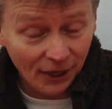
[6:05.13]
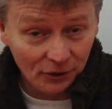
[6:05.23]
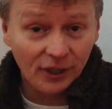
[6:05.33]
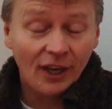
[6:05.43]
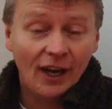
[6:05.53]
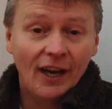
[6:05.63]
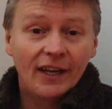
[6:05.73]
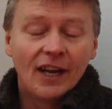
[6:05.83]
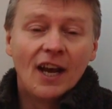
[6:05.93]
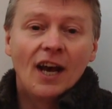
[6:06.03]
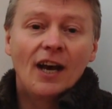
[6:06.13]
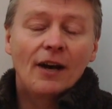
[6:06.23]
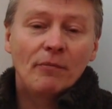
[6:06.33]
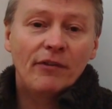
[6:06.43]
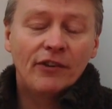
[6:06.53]
okay.
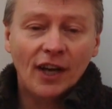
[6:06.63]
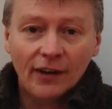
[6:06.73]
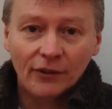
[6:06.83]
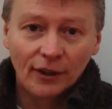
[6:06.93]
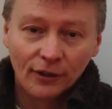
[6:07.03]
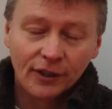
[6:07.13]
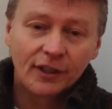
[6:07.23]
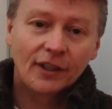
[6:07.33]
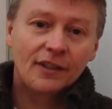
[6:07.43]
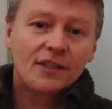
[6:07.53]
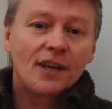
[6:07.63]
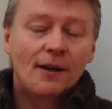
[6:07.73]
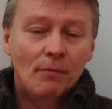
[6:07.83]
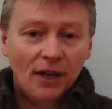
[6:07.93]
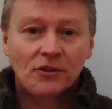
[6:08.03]
Um, if you have a look at
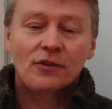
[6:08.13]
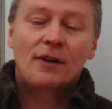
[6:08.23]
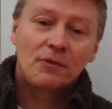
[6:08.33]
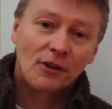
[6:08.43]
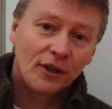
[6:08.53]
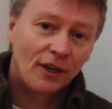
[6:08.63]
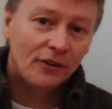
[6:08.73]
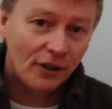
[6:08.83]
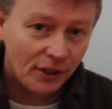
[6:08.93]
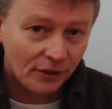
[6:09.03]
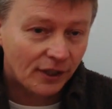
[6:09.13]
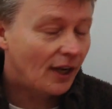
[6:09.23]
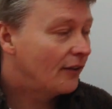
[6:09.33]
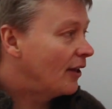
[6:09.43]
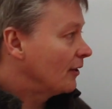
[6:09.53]
uh,
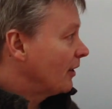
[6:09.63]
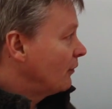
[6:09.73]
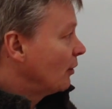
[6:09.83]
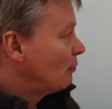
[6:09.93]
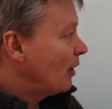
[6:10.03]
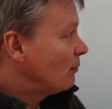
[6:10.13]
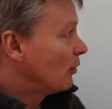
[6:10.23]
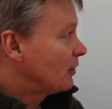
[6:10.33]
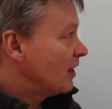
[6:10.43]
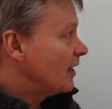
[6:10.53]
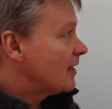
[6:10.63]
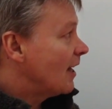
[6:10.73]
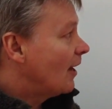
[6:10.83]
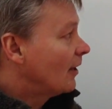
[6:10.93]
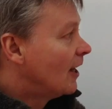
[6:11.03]
that'll give you a bit more
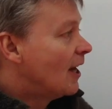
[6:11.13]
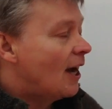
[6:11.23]
detail.